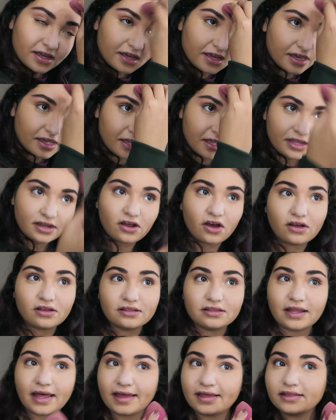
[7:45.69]
And
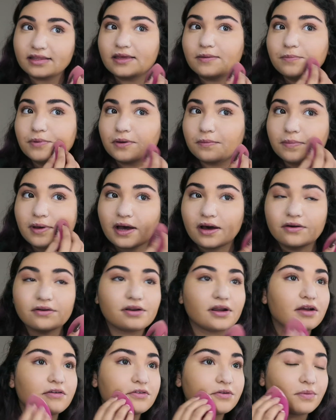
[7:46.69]
I'll lightly put
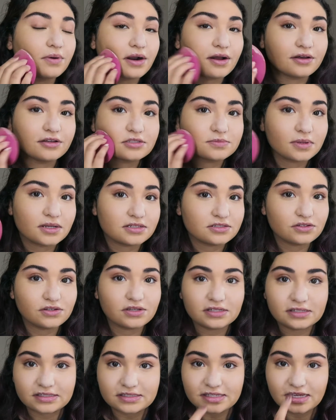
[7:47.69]
powder everywhere else, but as you
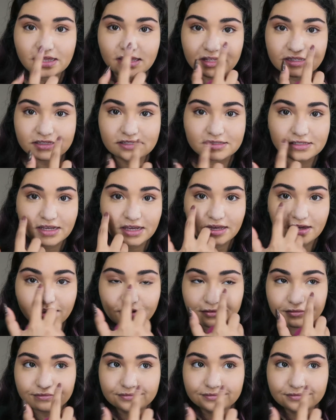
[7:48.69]
can see, this is like